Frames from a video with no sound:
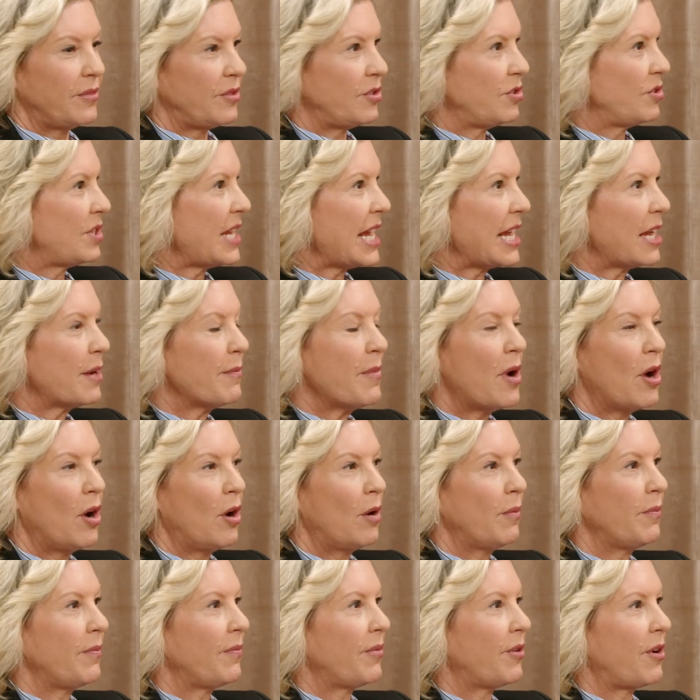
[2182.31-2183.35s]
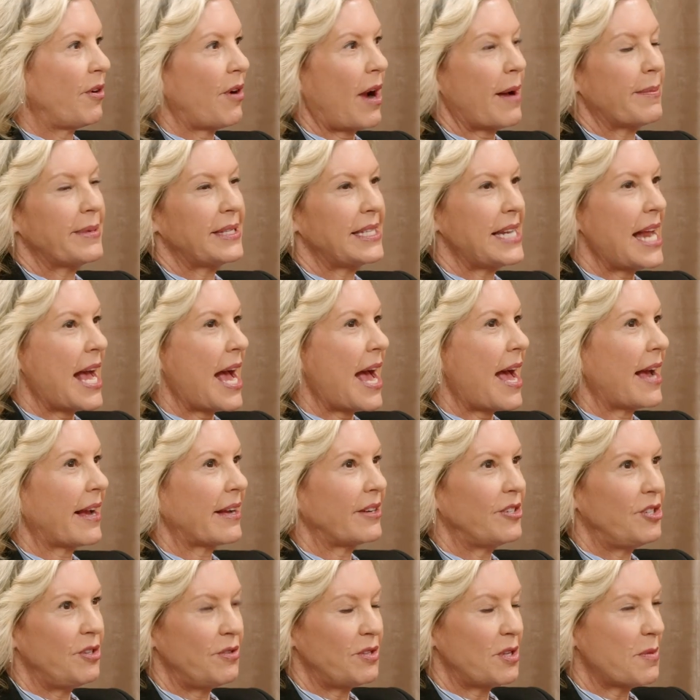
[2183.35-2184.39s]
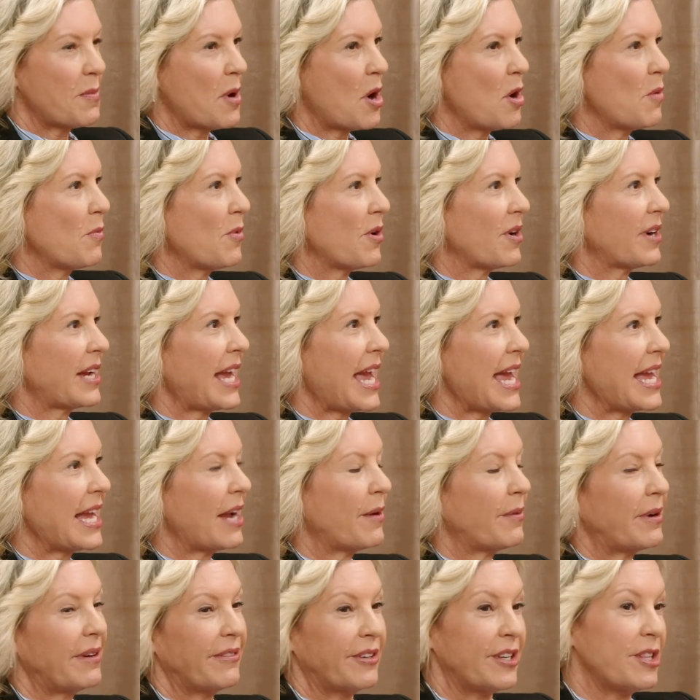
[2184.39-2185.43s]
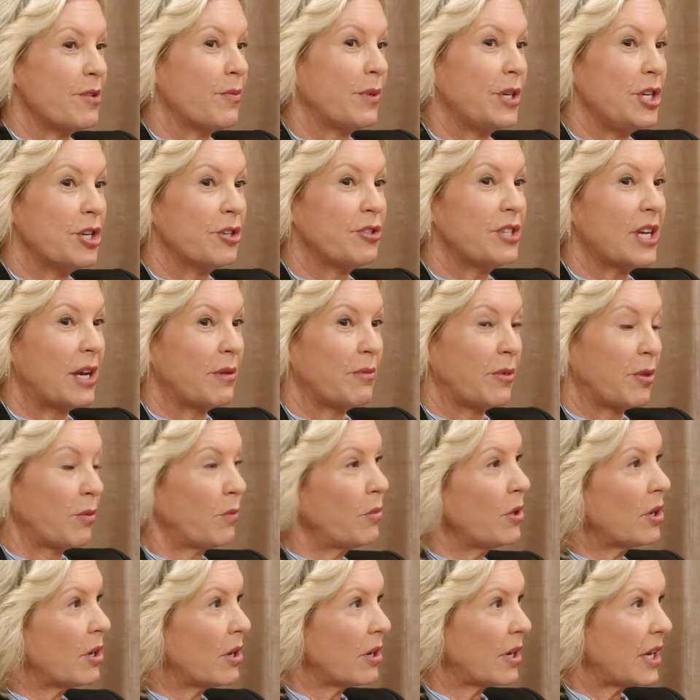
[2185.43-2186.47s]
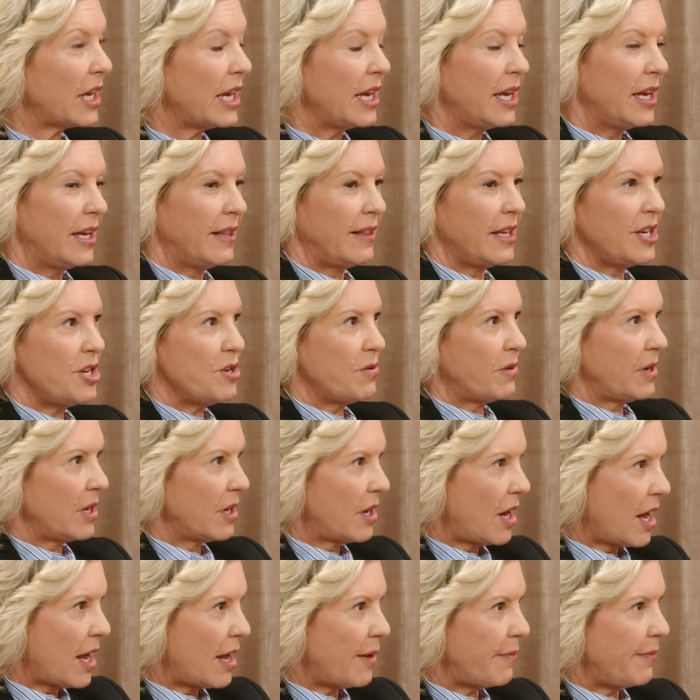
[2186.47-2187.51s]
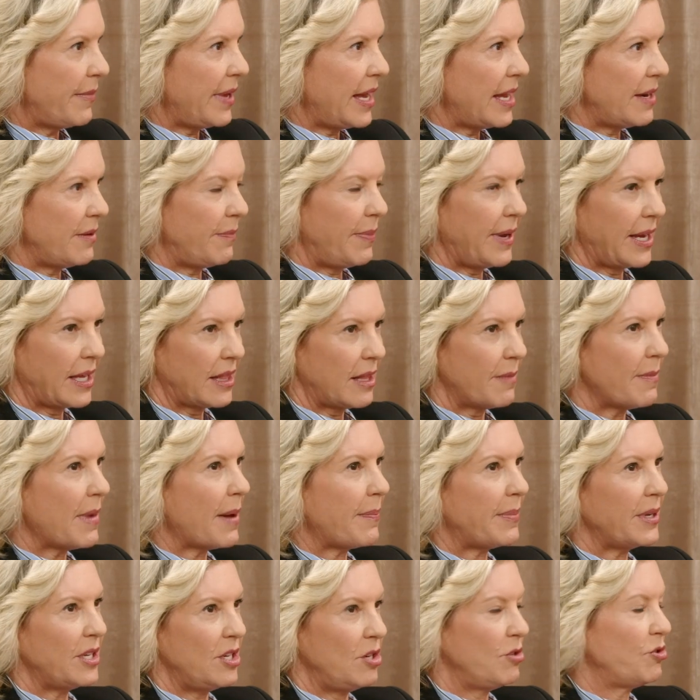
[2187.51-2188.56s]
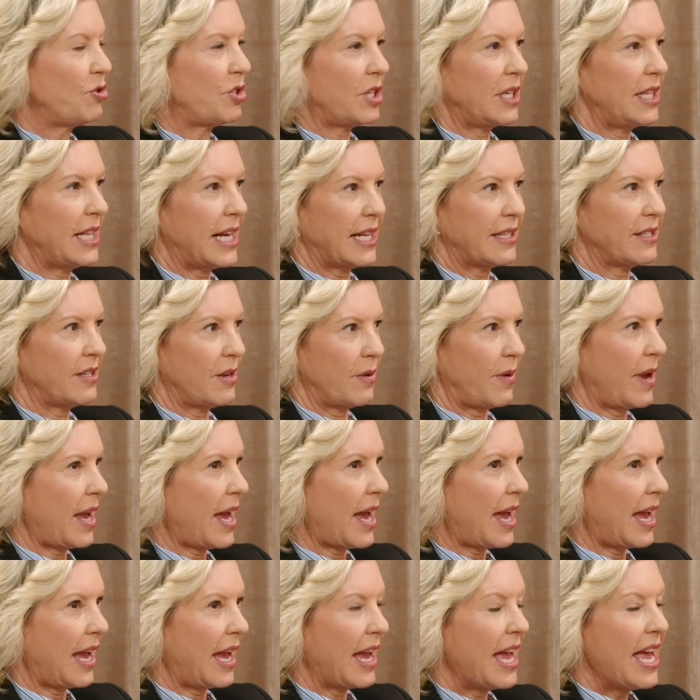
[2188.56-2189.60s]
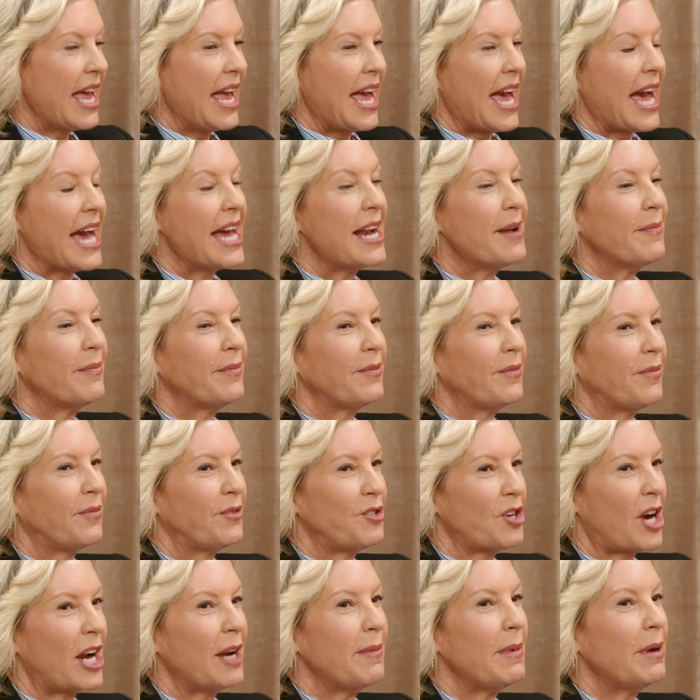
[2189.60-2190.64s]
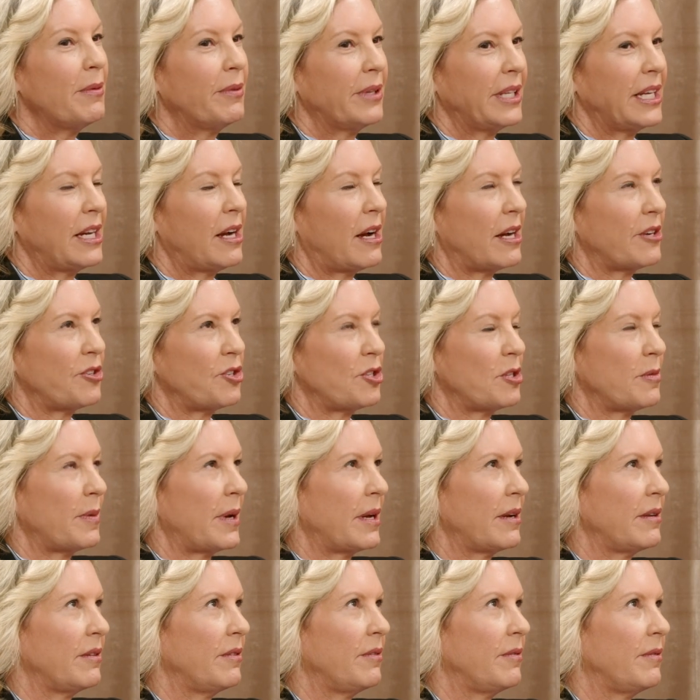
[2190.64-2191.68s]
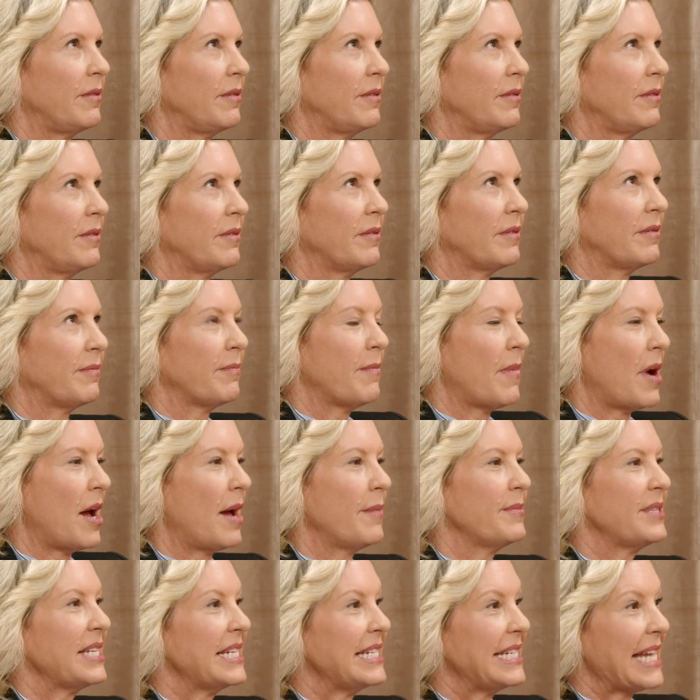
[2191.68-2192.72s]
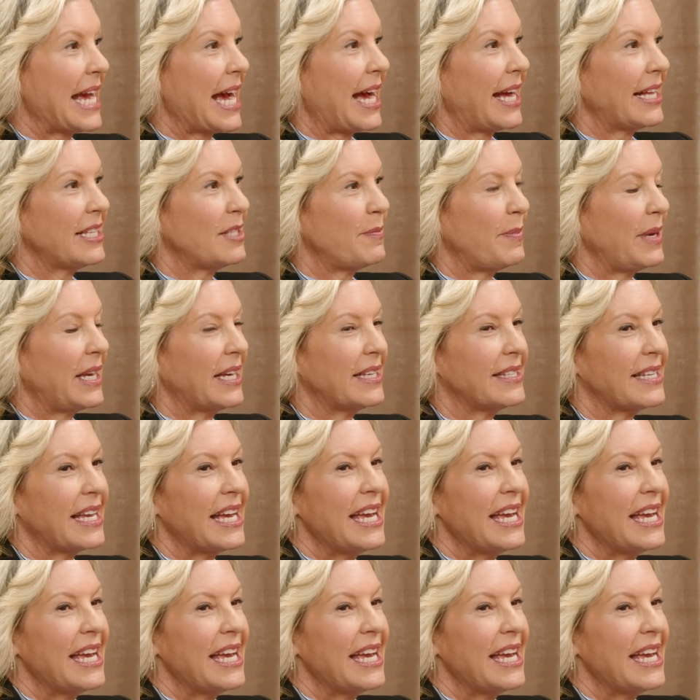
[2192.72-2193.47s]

Take them home, grab a snack, do some homework, hang out, whatever. And then when you're done with work, then you can come and pick them up." And usually that's okay. And I'm trying to be really cautious about moms and dads because